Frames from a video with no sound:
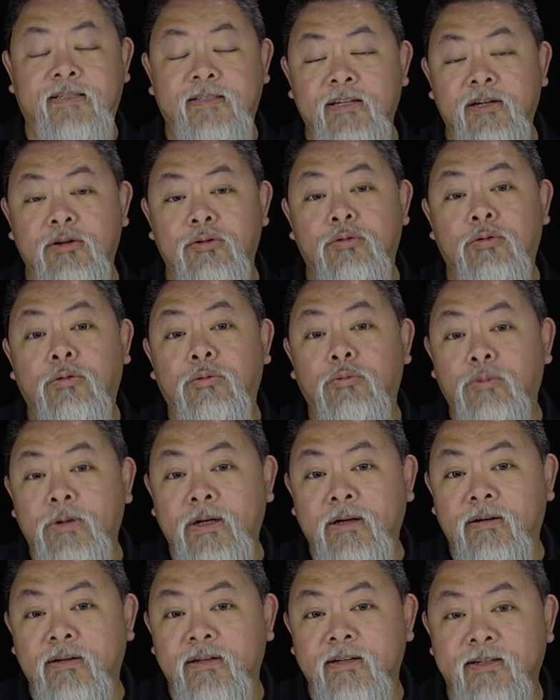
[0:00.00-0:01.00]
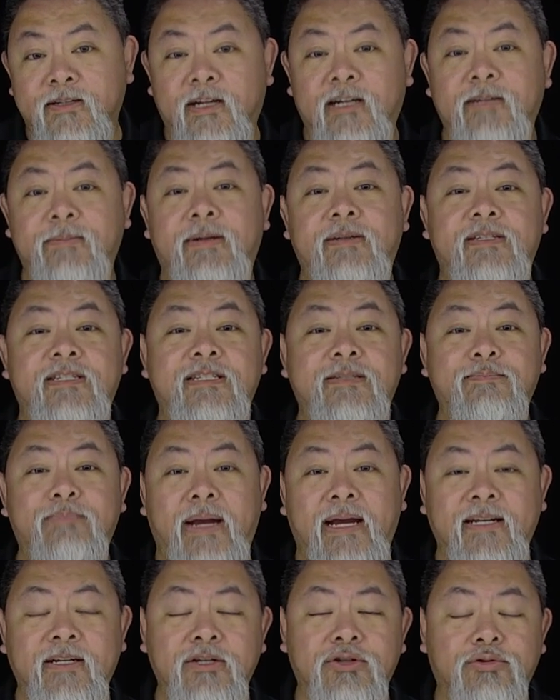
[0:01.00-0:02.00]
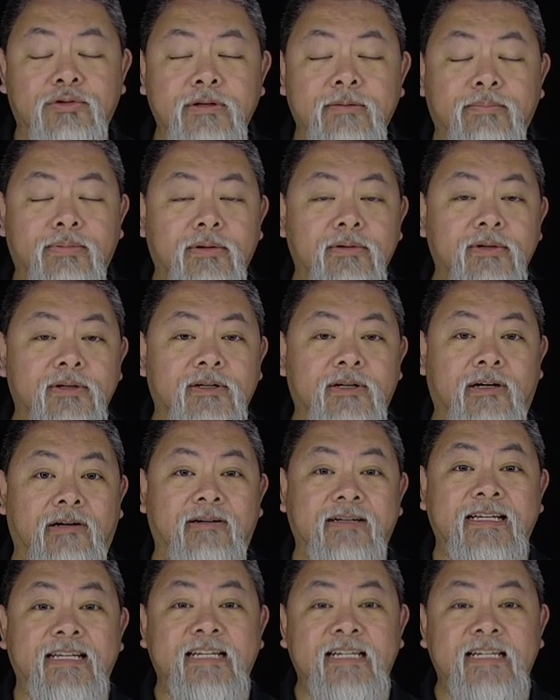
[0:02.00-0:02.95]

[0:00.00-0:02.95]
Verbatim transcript: so we're gonna talk about spanning tree protocol.